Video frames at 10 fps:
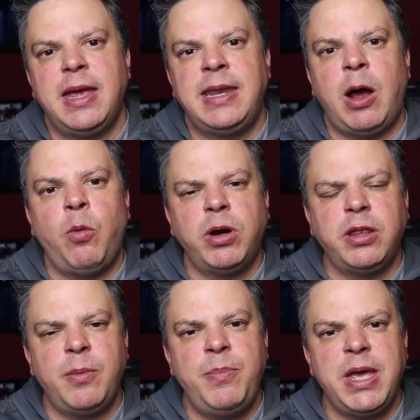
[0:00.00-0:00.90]
Now, one
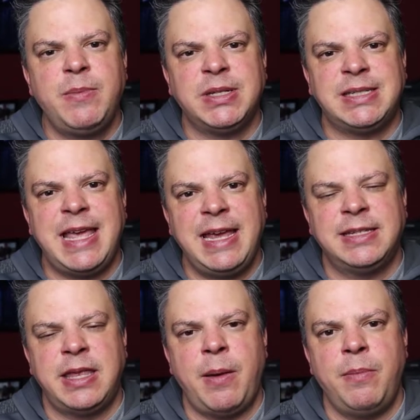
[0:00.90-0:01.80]
of the big
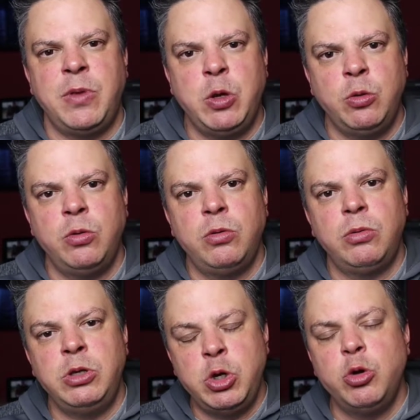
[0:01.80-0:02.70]
mistakes that new
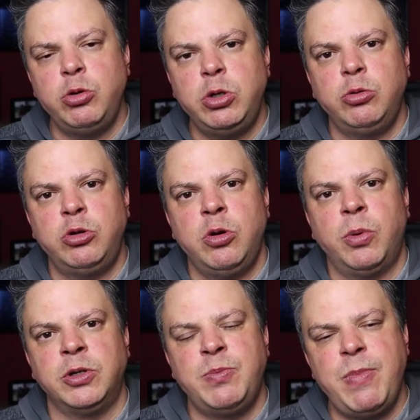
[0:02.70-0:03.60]

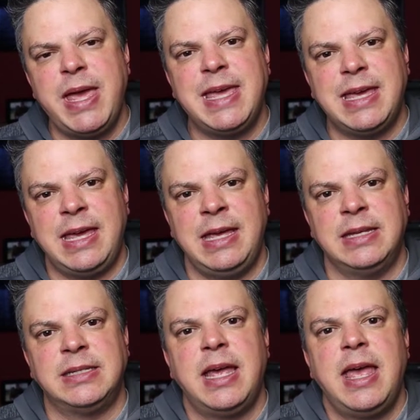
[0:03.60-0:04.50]
YouTubers make
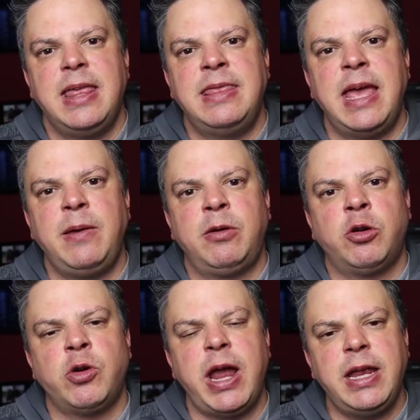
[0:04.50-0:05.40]
is they
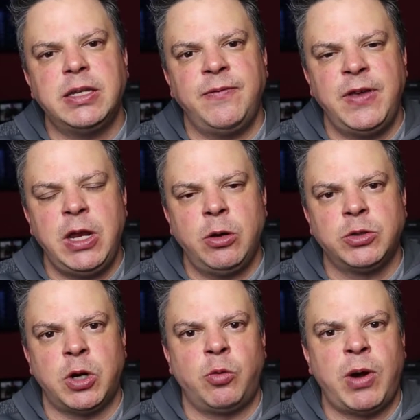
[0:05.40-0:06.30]
create
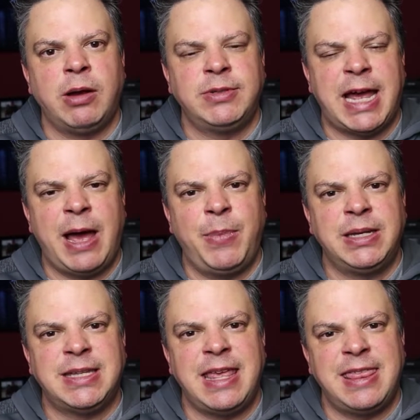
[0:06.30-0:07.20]
videos around
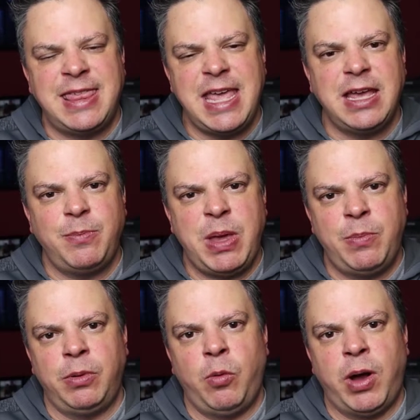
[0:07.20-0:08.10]
topics they think
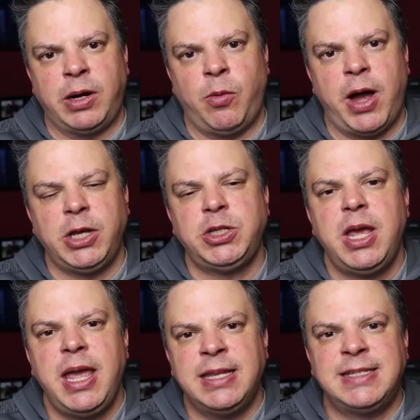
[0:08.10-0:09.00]
people want to watch,
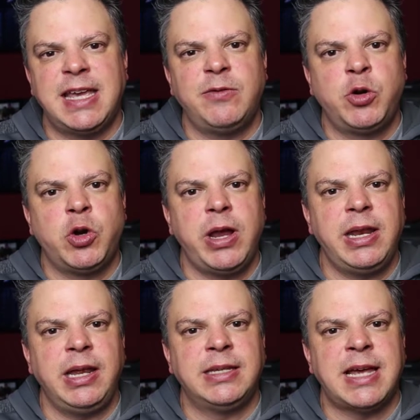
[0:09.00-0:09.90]
instead of
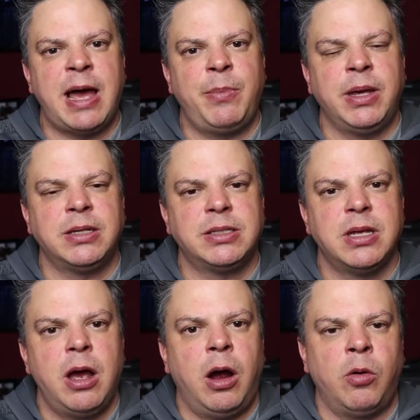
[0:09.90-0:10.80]
creating topics
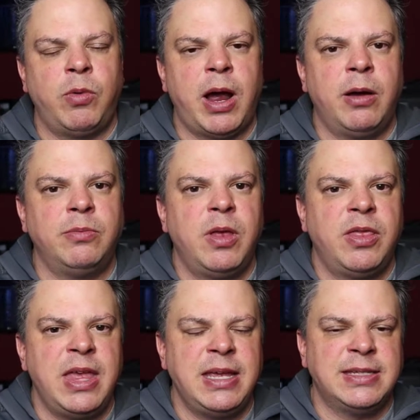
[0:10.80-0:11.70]
around
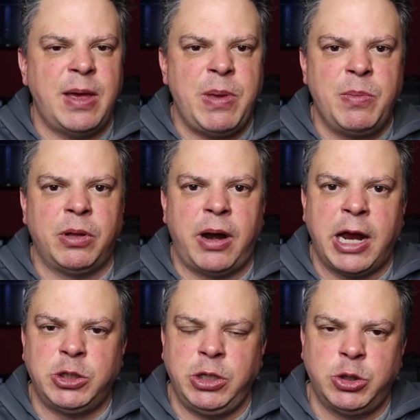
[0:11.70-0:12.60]
things that people are
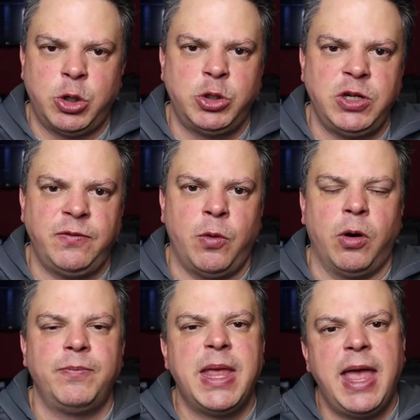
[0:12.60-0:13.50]
actually searching
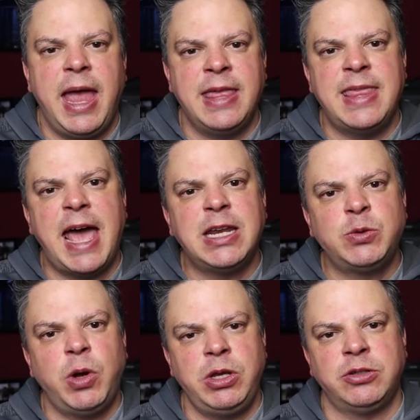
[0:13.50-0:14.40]
for. And that
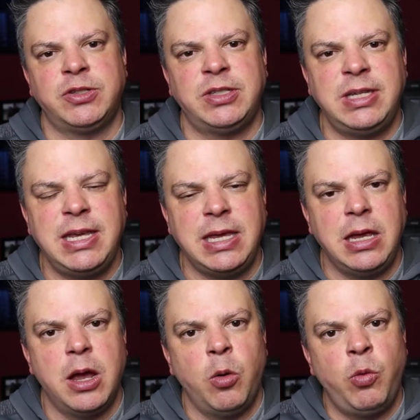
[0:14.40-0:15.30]
is what you'll
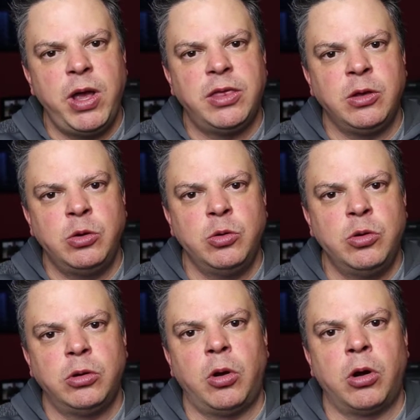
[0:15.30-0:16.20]
see with
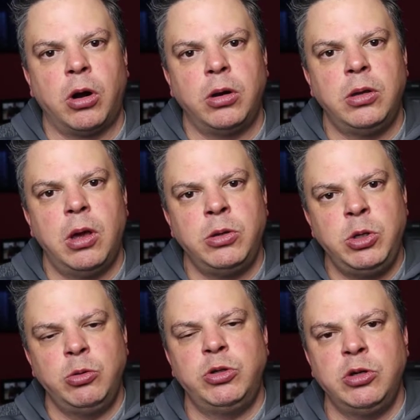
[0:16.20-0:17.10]
Google or
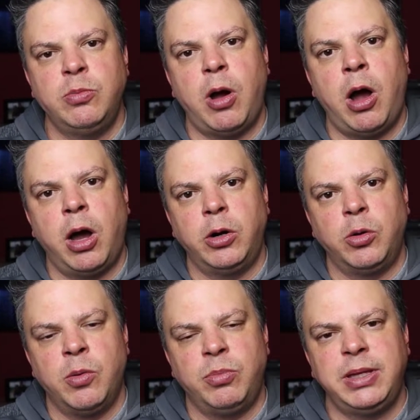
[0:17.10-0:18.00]
YouTube
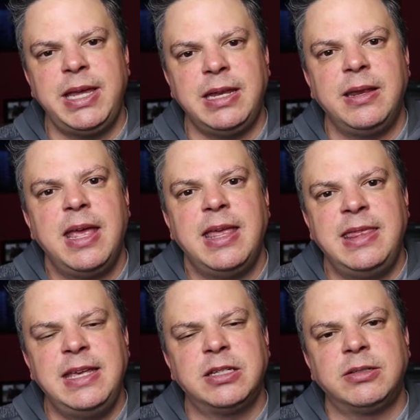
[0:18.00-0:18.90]
autocomplete.
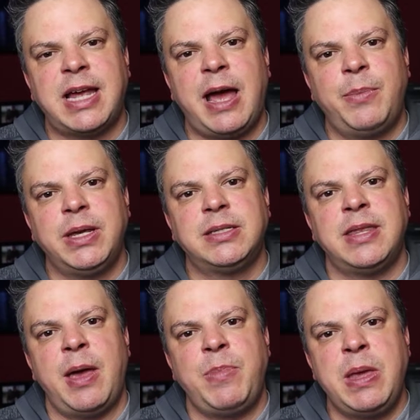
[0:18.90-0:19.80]
These are topics
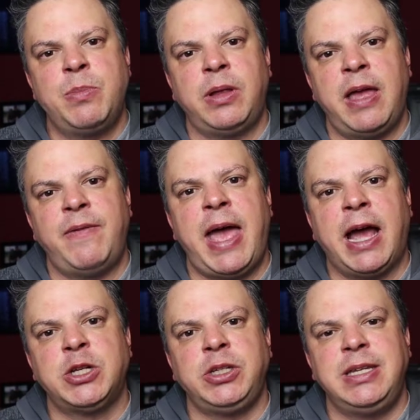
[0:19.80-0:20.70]
that people have
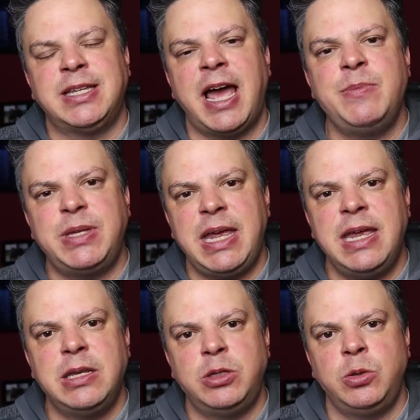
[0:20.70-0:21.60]
actually typed
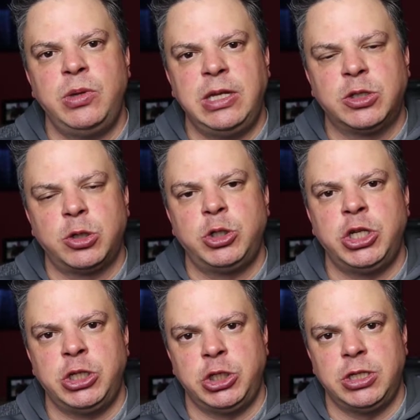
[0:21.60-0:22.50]
into these search
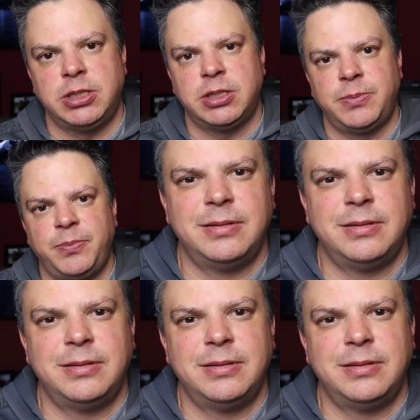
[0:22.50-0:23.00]
engines.